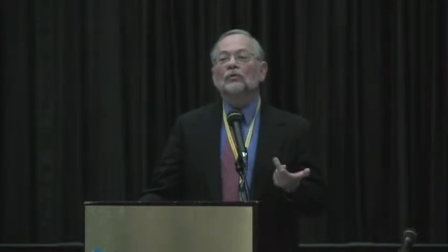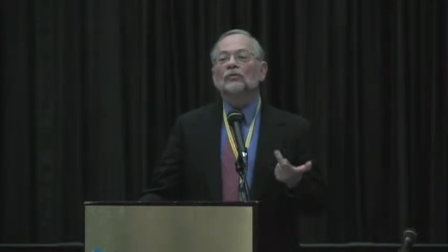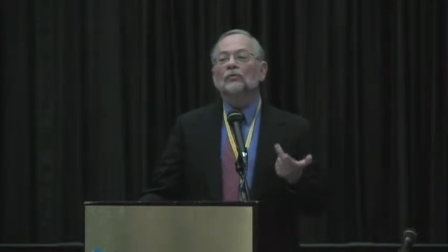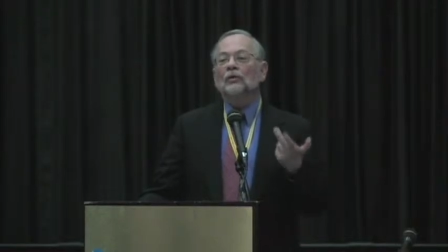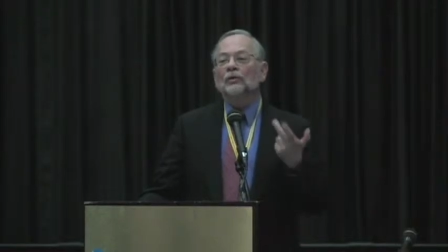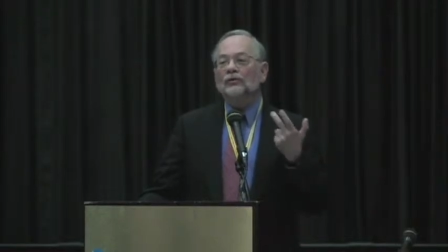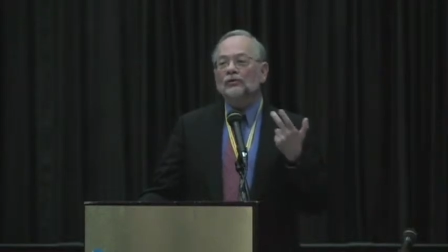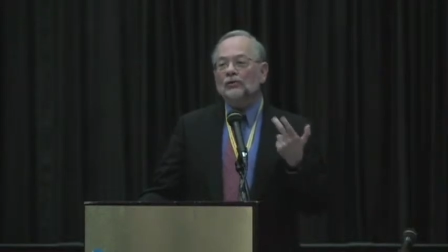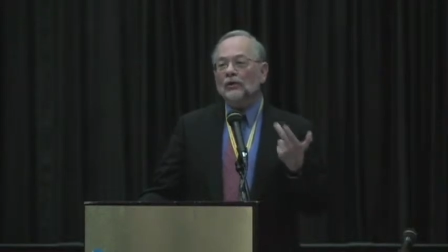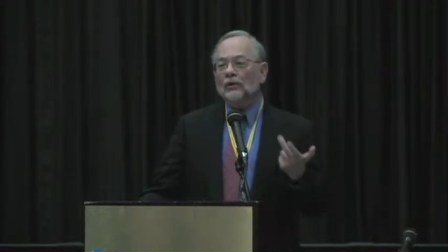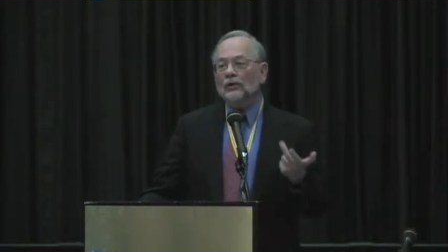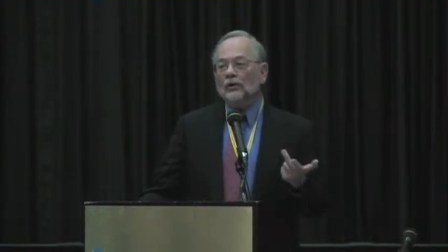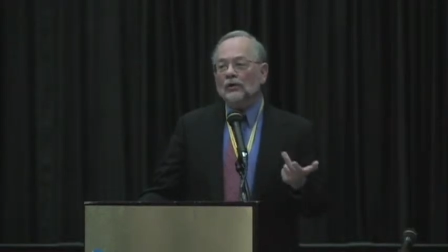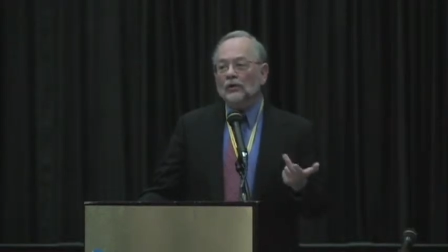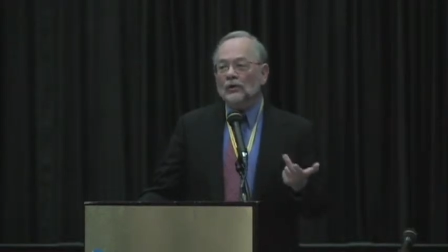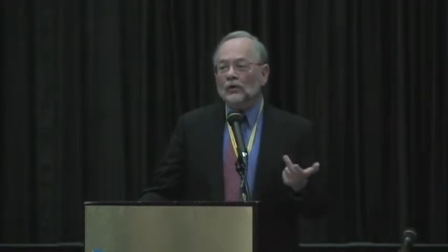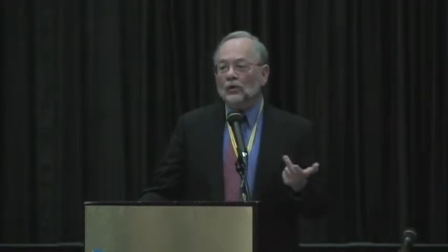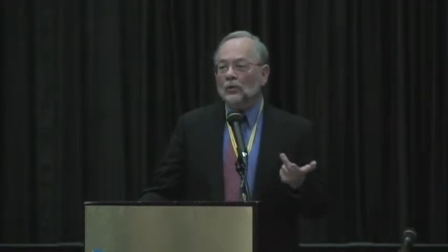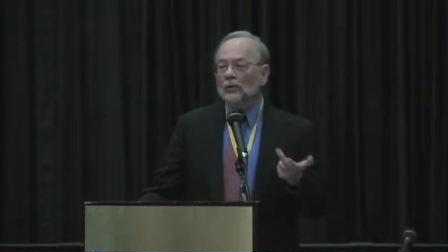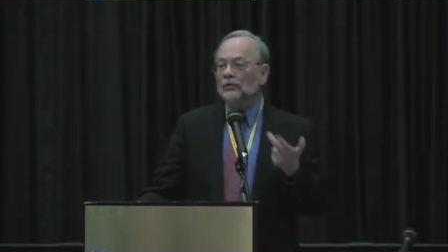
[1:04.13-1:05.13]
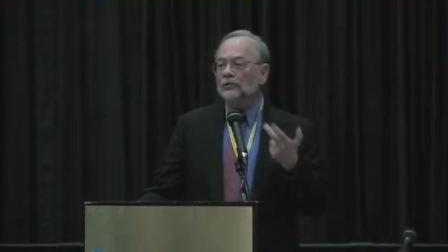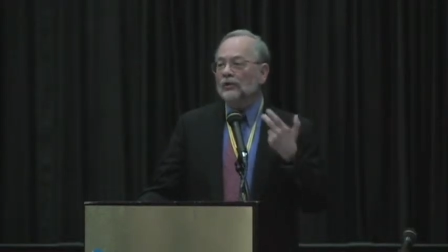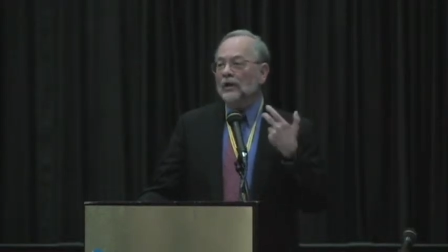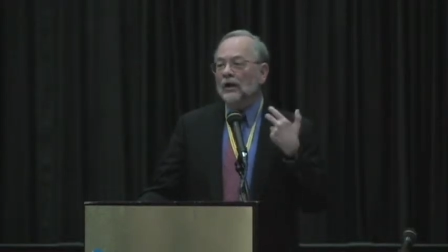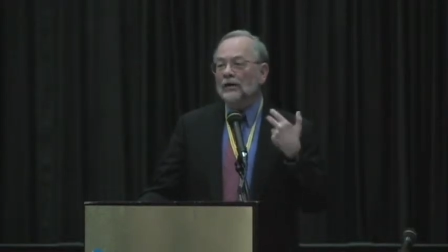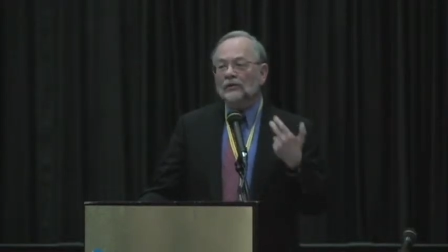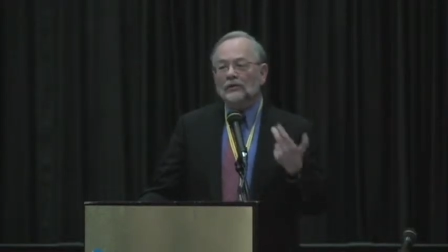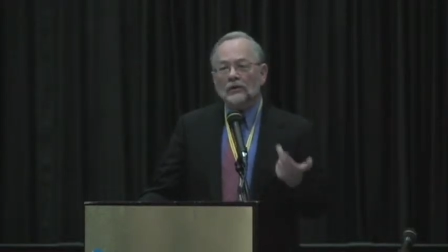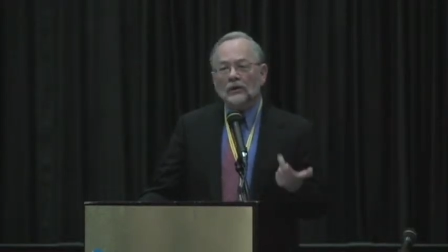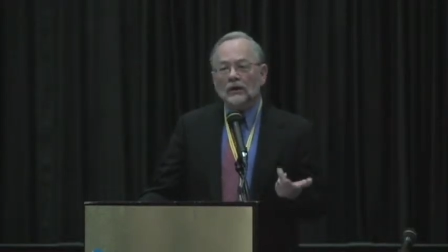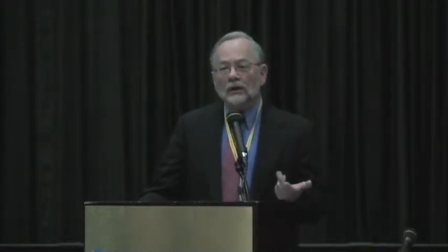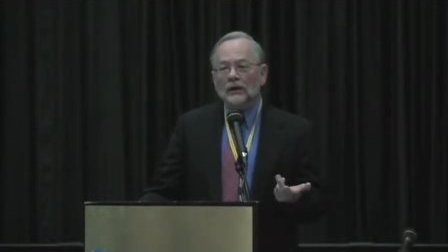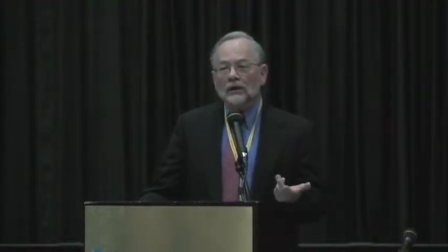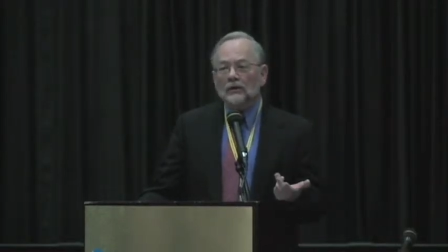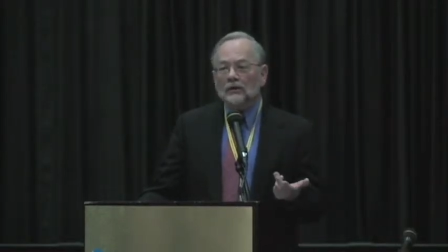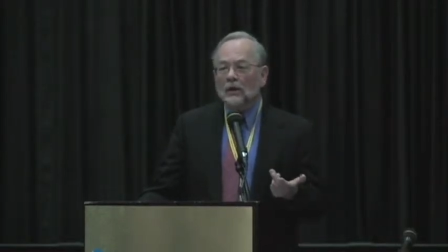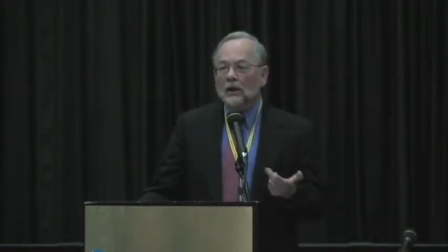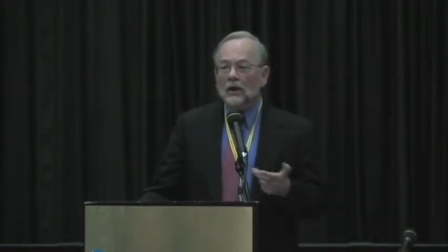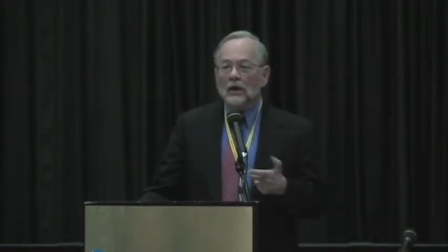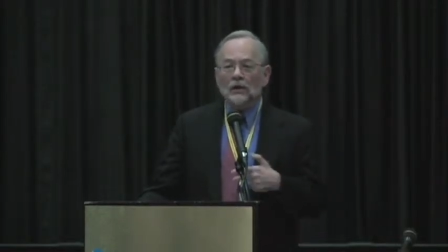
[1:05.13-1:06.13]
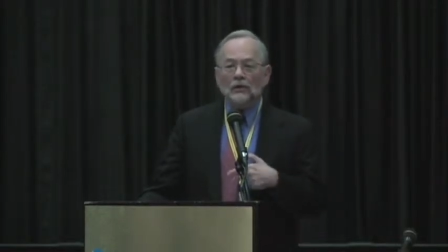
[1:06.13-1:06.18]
for certainty who was not tied